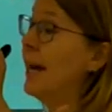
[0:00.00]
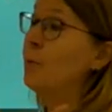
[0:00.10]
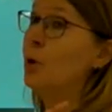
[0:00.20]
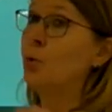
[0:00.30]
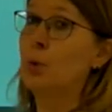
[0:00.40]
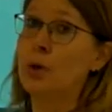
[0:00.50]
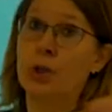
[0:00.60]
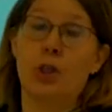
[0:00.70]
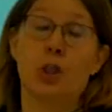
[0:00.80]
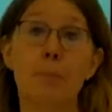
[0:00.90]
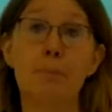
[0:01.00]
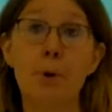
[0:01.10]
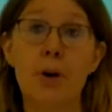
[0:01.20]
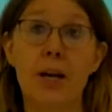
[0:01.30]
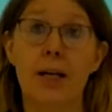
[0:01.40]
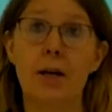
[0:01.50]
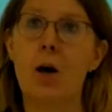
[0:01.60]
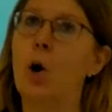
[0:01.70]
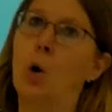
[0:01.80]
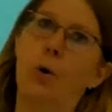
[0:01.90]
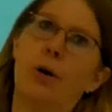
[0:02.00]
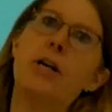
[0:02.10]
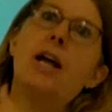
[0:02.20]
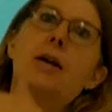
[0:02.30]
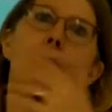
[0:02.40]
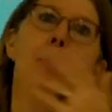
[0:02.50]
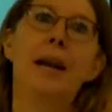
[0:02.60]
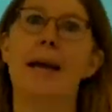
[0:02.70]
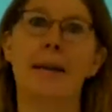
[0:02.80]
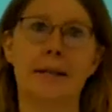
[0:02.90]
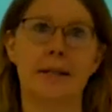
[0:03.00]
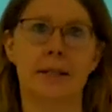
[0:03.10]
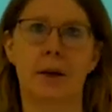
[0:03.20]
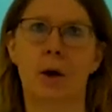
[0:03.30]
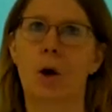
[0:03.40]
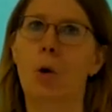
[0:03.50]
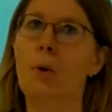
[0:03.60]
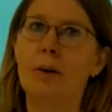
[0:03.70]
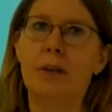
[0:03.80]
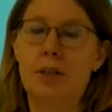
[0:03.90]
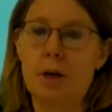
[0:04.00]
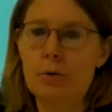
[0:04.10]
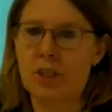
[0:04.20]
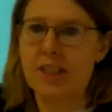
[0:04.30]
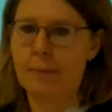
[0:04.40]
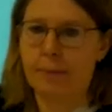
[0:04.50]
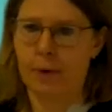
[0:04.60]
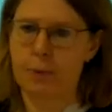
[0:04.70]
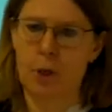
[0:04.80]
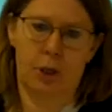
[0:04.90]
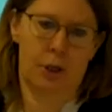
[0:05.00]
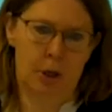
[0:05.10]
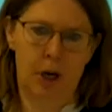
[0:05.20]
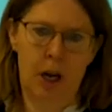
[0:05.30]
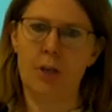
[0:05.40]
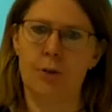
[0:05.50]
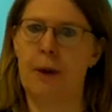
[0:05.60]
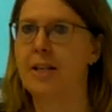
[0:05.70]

game world was a submarine or another planet. Well, you don't step from your class